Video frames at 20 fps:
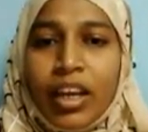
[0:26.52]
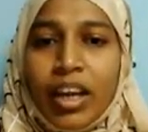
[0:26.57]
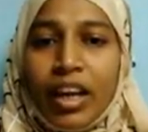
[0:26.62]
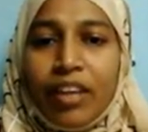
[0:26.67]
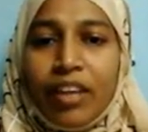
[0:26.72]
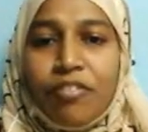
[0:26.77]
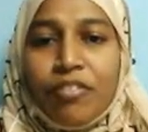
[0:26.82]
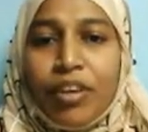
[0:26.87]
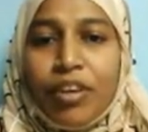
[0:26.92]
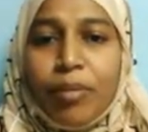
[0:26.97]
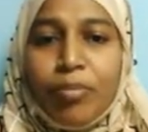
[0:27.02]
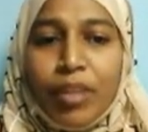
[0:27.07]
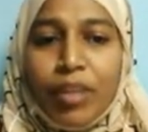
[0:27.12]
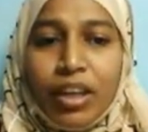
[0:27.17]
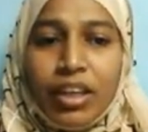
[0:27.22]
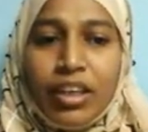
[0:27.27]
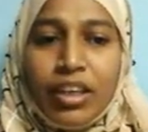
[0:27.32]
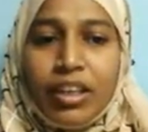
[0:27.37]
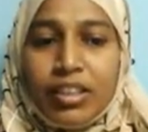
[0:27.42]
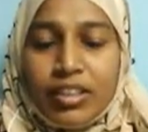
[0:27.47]
And from
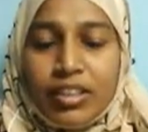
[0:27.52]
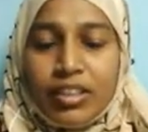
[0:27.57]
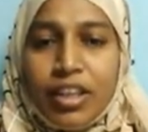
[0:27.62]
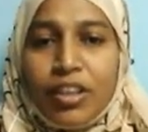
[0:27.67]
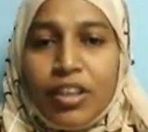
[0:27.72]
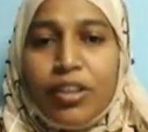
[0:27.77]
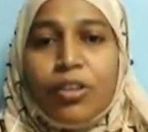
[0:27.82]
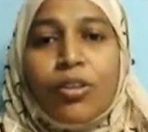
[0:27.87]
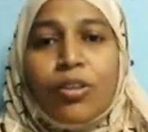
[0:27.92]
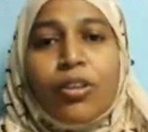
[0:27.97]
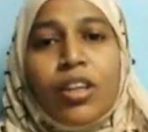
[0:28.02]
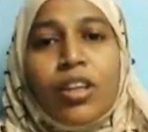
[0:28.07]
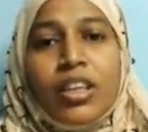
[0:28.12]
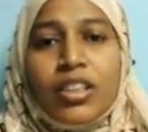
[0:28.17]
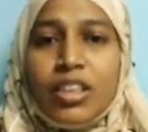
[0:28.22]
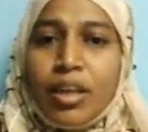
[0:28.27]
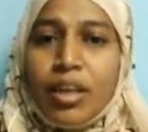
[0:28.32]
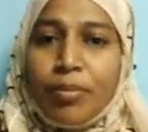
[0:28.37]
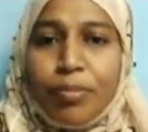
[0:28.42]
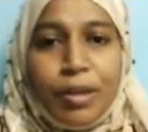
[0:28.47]
that let us get into the
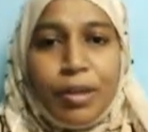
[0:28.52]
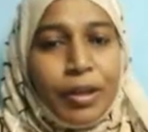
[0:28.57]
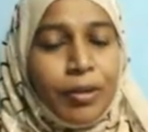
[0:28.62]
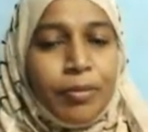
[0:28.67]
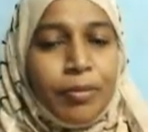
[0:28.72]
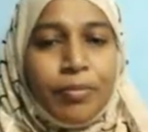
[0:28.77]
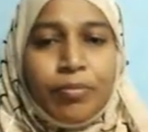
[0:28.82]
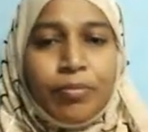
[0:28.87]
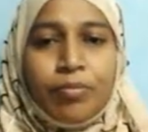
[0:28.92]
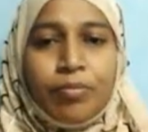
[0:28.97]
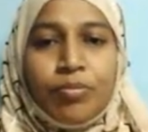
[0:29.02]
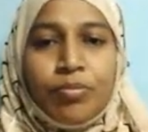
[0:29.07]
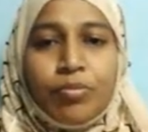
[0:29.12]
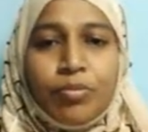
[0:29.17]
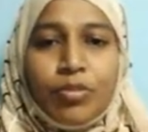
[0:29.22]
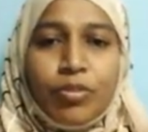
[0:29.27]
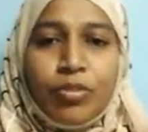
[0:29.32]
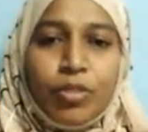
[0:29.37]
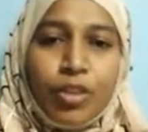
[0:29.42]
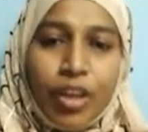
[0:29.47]
chapter.
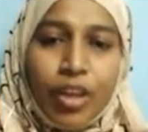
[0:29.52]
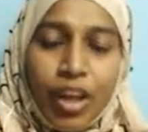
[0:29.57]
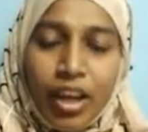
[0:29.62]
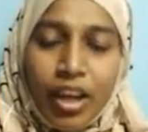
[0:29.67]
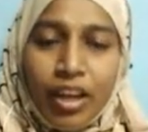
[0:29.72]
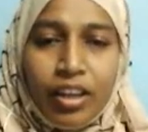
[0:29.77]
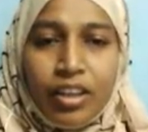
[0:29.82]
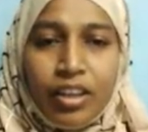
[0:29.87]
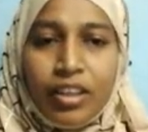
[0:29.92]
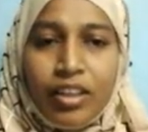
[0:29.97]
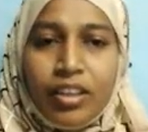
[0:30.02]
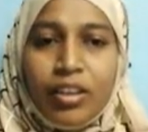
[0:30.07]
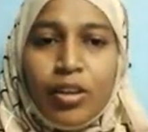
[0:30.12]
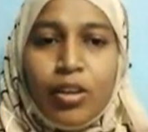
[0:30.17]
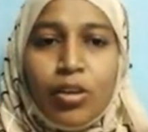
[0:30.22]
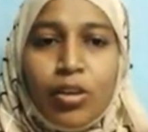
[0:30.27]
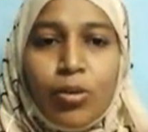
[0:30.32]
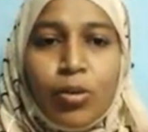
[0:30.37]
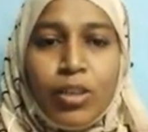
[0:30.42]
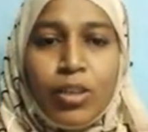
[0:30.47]
Okay,
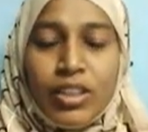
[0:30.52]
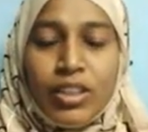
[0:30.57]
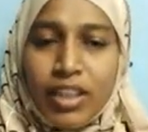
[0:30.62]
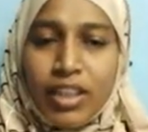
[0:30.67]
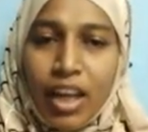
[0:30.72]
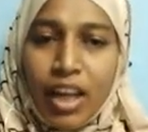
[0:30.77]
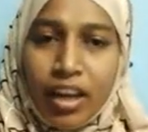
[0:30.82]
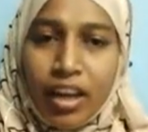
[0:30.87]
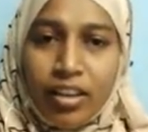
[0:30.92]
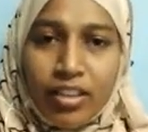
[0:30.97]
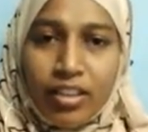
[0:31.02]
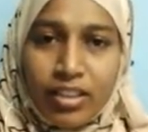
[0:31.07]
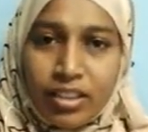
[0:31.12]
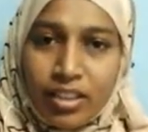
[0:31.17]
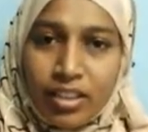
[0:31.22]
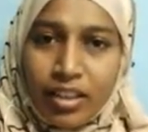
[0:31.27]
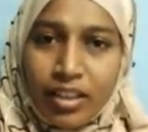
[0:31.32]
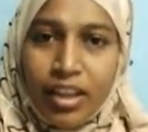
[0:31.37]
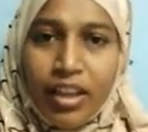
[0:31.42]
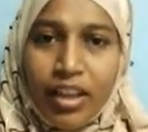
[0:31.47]
what is there on the
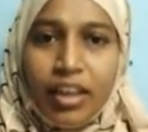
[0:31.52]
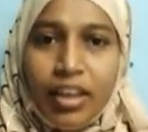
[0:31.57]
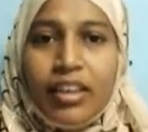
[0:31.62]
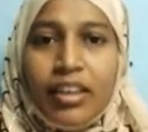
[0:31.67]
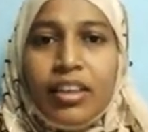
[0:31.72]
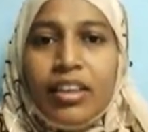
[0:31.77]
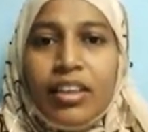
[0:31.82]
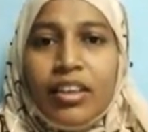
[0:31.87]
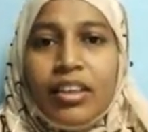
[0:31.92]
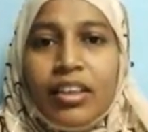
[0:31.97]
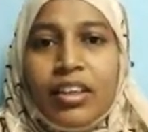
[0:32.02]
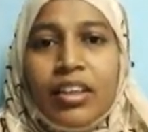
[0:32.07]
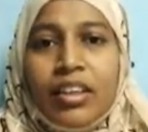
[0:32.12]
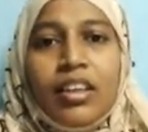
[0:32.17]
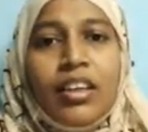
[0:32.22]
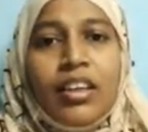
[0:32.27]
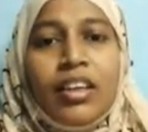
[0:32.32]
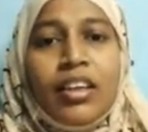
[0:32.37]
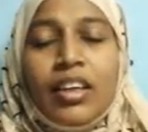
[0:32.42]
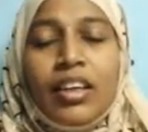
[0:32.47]
screen?
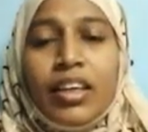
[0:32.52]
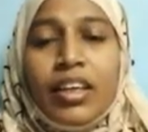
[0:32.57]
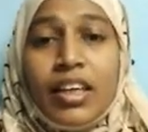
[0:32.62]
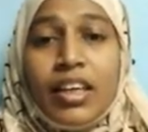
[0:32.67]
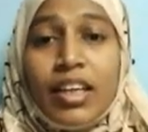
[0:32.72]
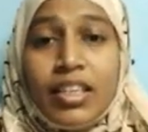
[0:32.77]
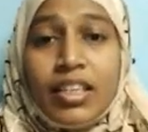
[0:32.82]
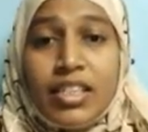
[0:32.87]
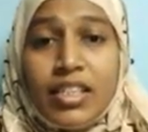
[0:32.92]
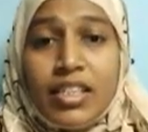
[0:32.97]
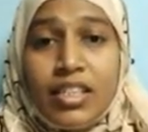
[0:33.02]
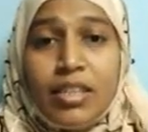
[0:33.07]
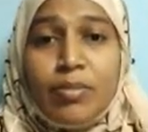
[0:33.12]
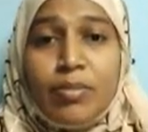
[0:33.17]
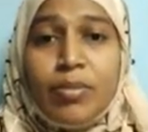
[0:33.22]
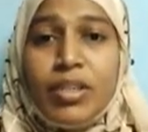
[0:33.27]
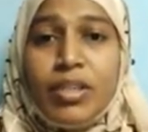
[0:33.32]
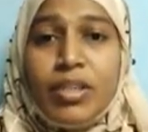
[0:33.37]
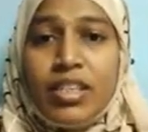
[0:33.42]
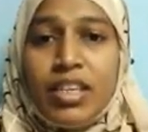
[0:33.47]

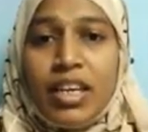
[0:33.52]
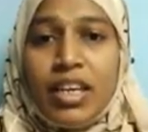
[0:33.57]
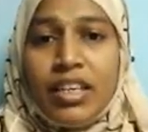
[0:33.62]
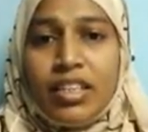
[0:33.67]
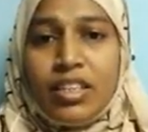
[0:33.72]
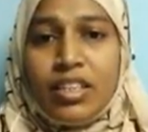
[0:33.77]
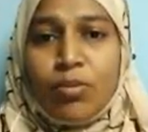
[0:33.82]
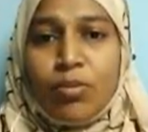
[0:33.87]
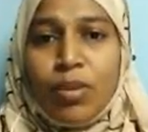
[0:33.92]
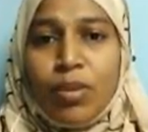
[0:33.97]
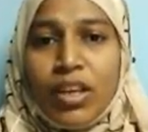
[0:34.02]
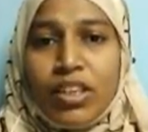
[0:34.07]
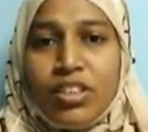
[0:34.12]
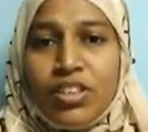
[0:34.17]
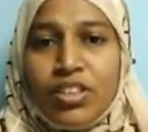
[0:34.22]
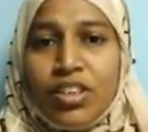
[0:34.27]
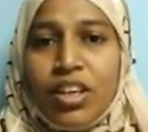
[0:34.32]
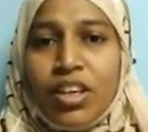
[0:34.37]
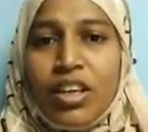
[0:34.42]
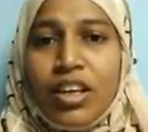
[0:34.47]
Customer
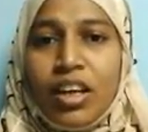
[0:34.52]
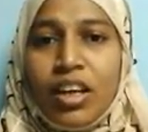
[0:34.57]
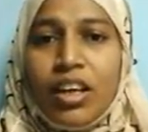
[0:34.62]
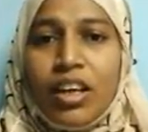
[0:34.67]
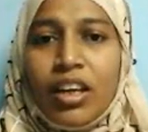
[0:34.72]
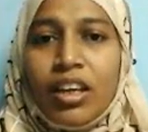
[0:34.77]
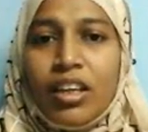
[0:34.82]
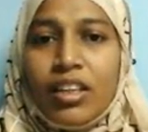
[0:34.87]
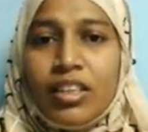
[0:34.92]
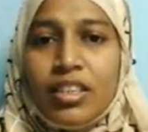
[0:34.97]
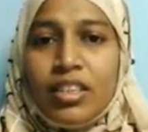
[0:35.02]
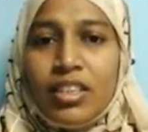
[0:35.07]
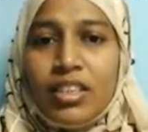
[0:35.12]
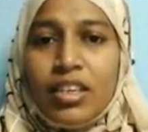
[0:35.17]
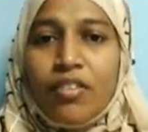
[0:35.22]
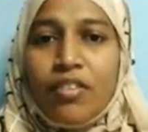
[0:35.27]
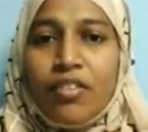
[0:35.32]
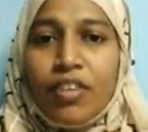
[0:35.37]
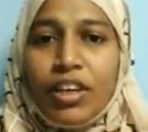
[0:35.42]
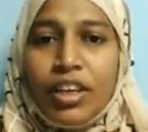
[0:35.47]
satisfaction
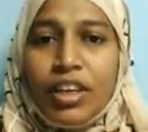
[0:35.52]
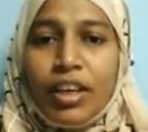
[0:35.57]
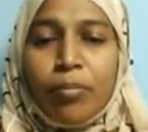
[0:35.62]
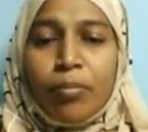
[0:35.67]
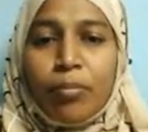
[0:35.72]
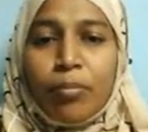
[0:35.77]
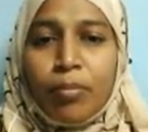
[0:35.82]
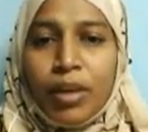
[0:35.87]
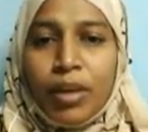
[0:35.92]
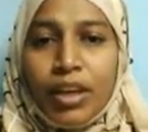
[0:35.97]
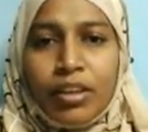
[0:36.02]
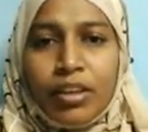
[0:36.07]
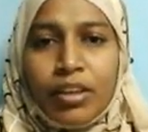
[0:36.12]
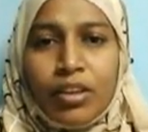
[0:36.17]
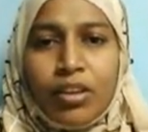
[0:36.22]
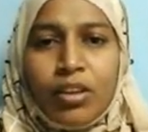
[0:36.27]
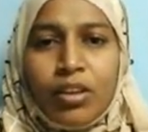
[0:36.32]
survey template.